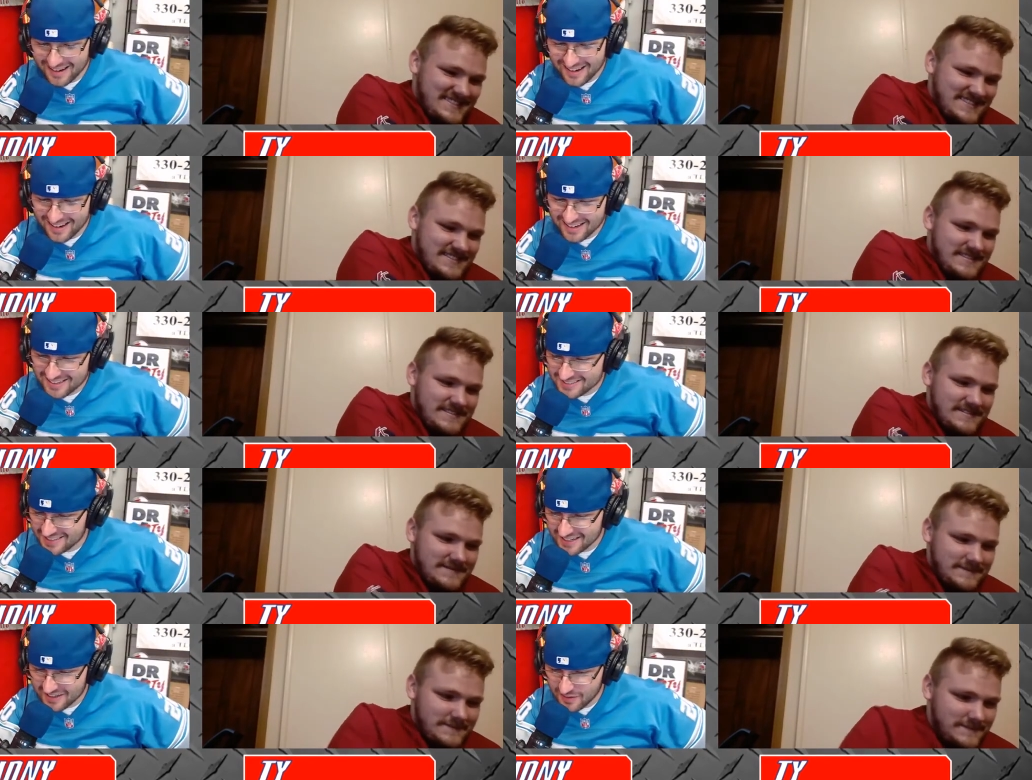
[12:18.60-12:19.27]
Speaker 1: gosh!
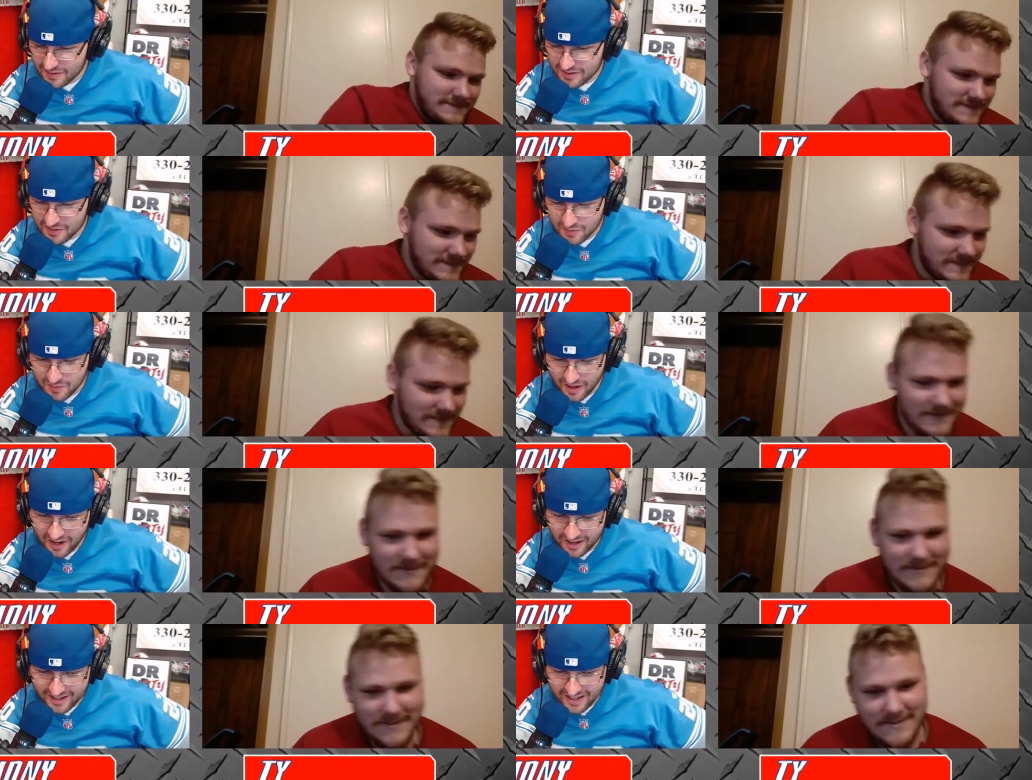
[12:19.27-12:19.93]
Instead of Chris
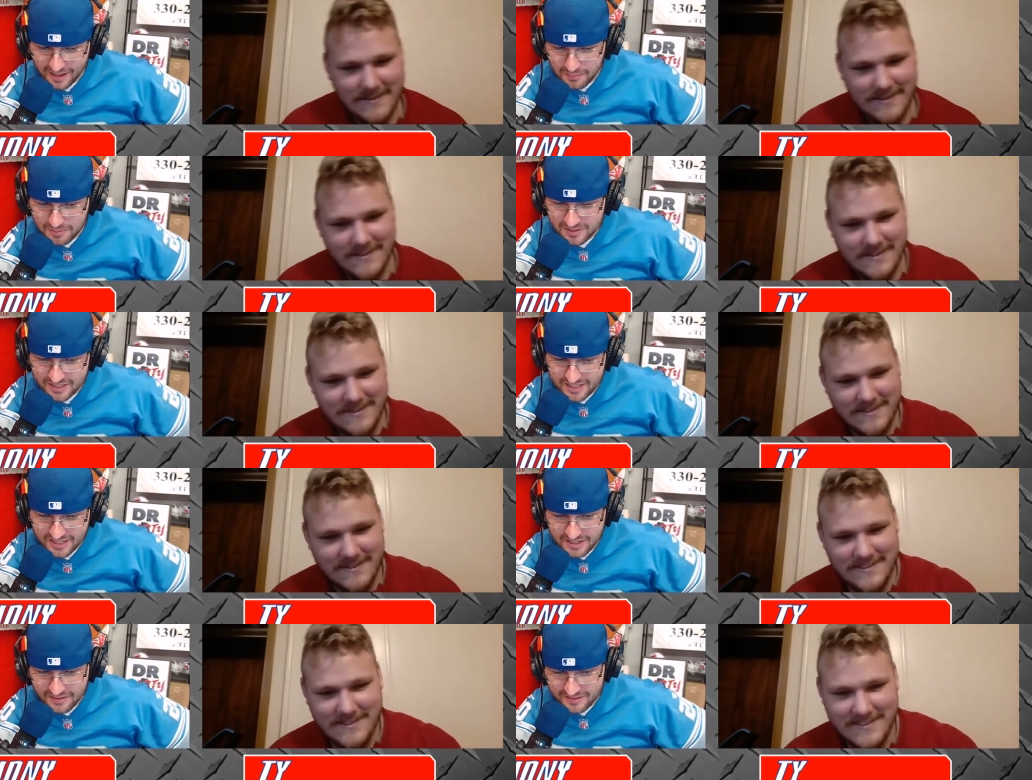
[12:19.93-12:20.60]
Rock and Al
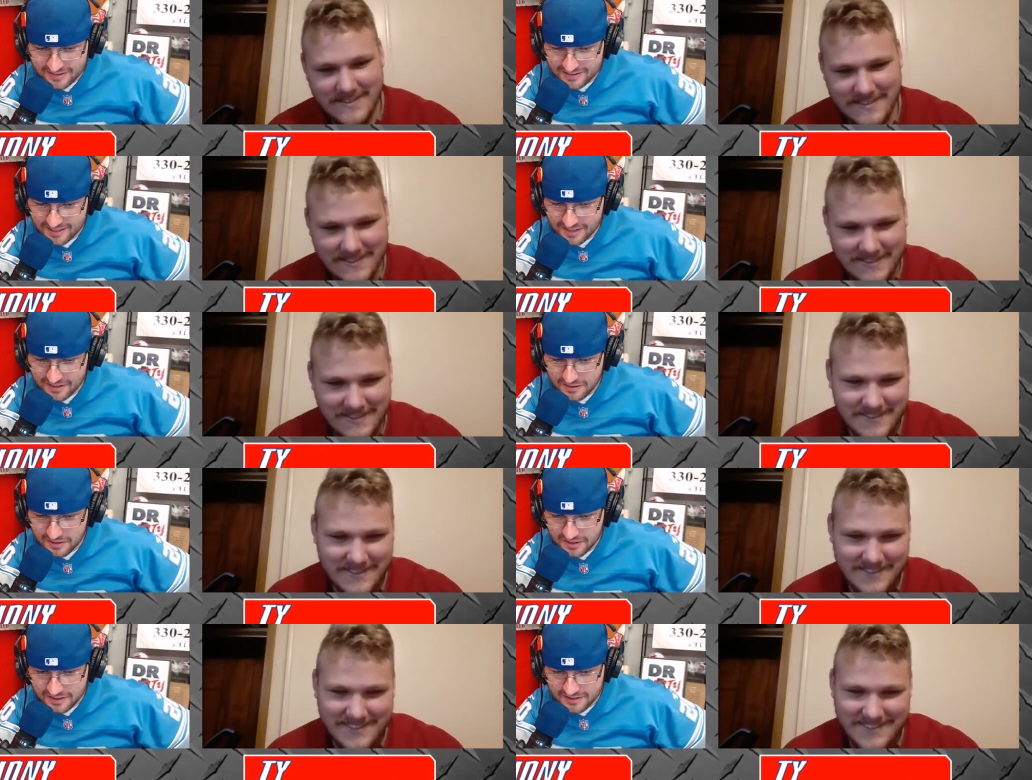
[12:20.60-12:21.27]
Pacino, it's
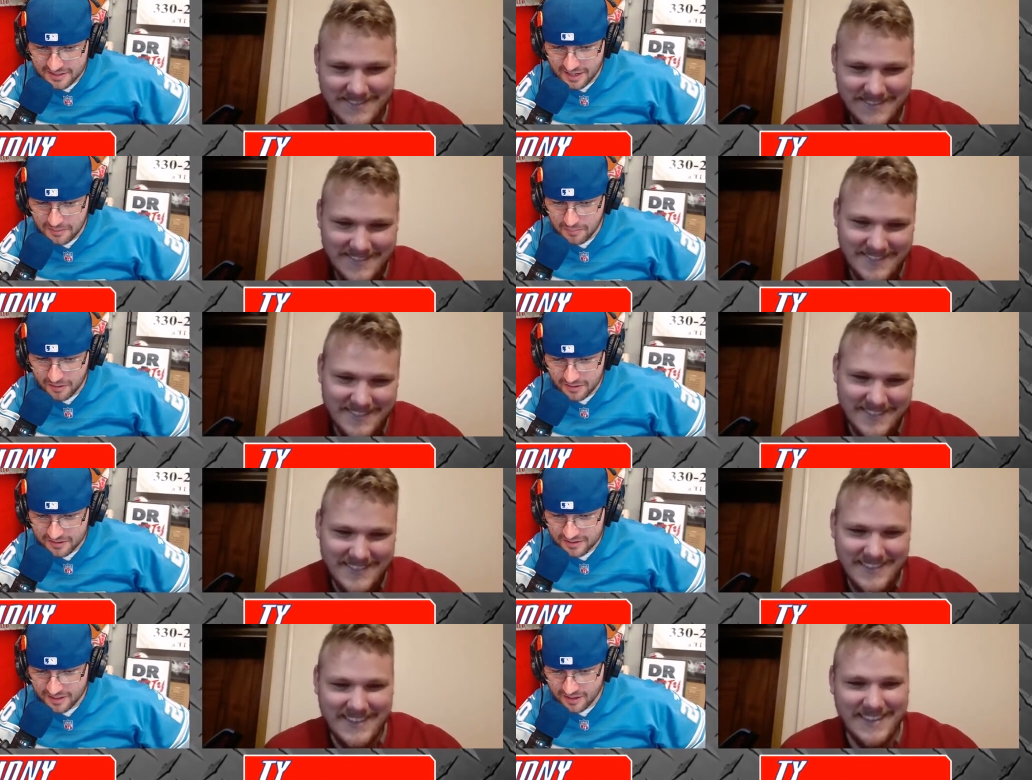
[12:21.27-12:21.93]
Anthony and Ty
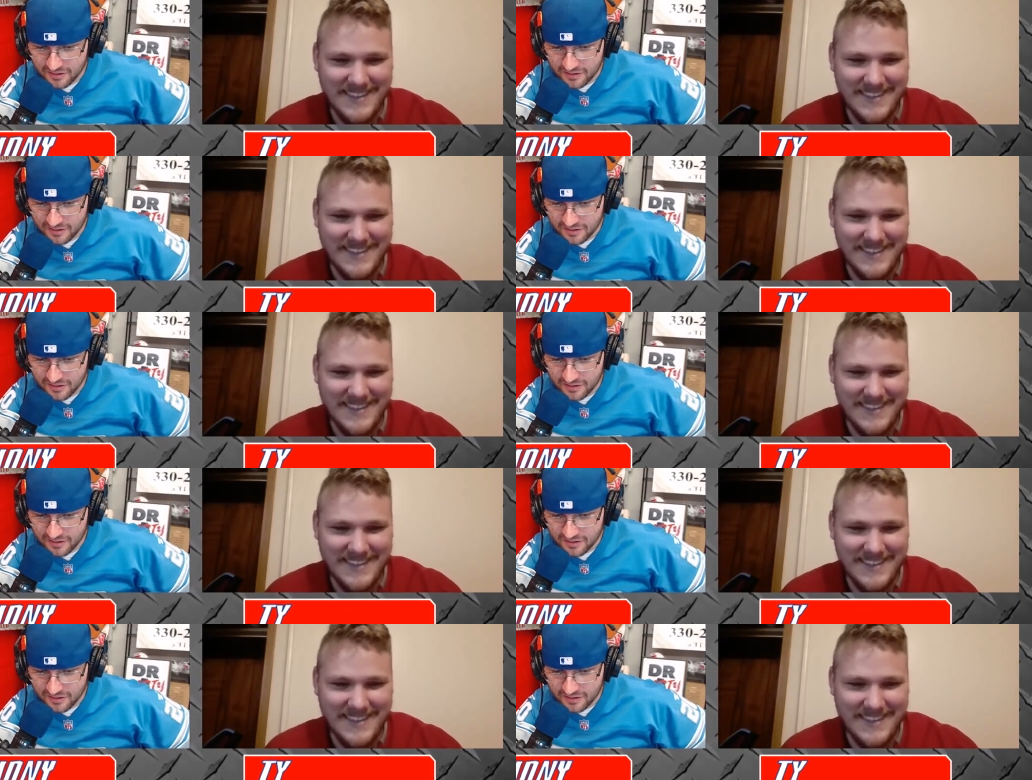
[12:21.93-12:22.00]
Bartell